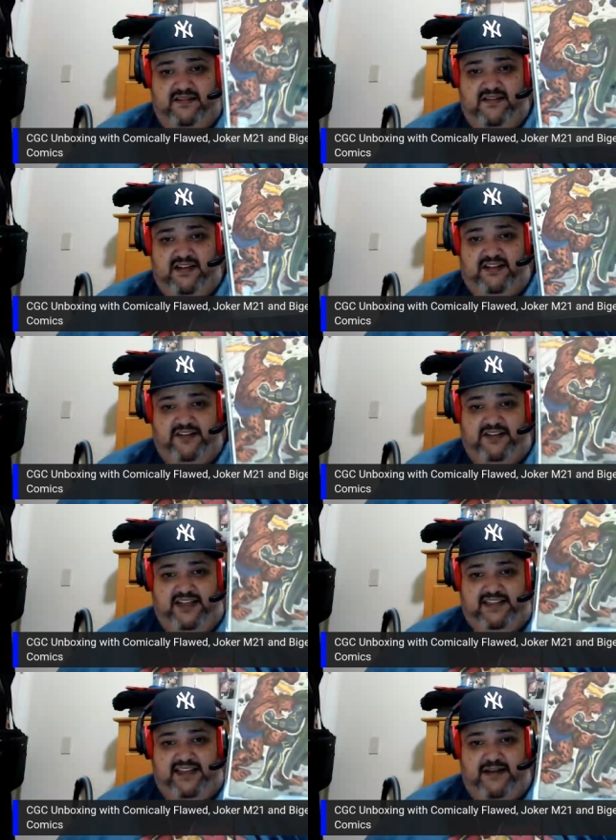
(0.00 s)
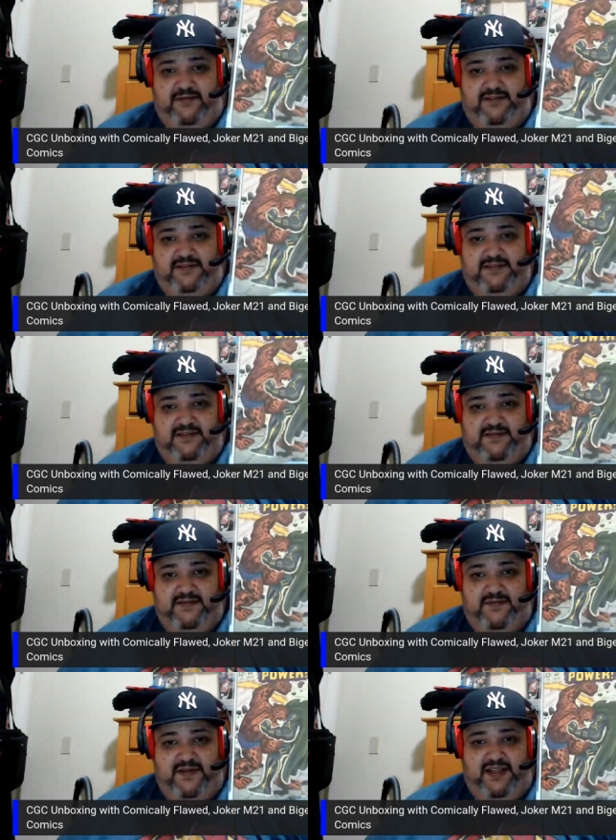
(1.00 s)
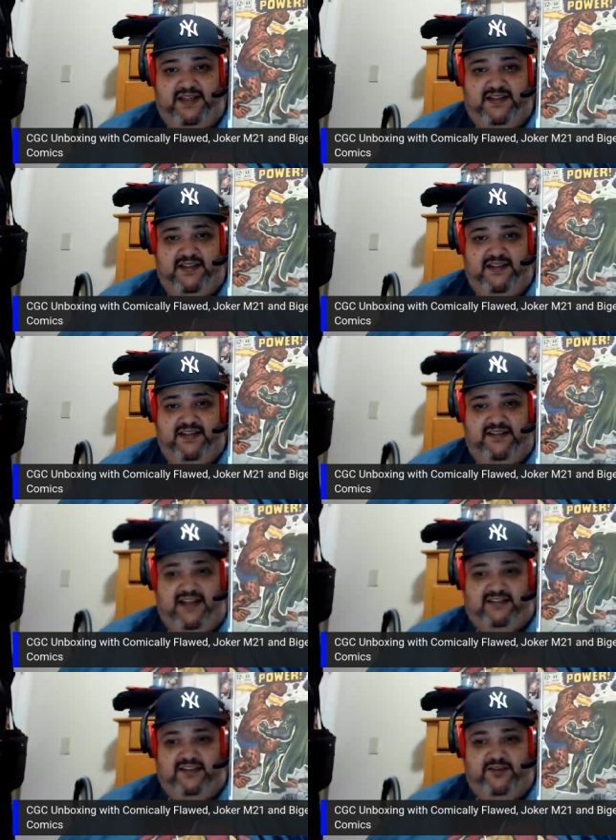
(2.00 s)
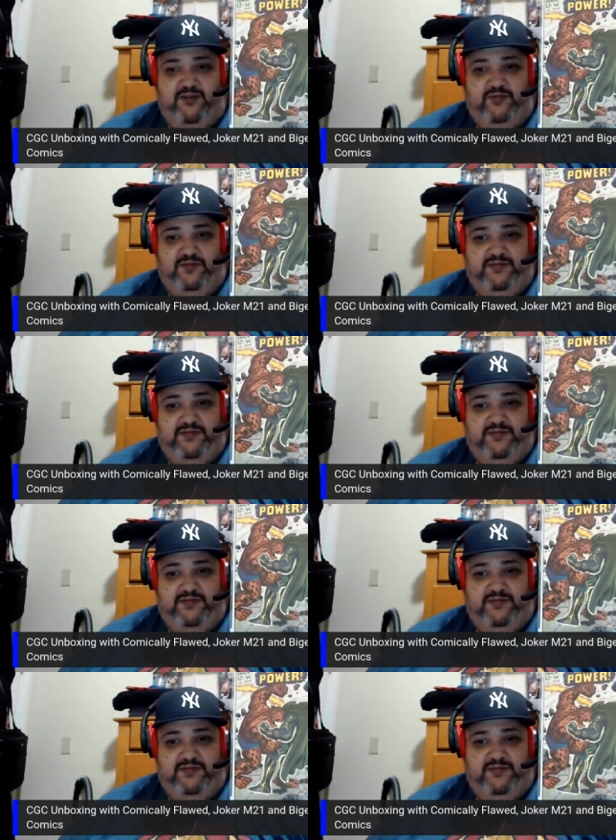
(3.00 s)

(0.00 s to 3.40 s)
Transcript: I know you like that one, Mike. Doctor Doom.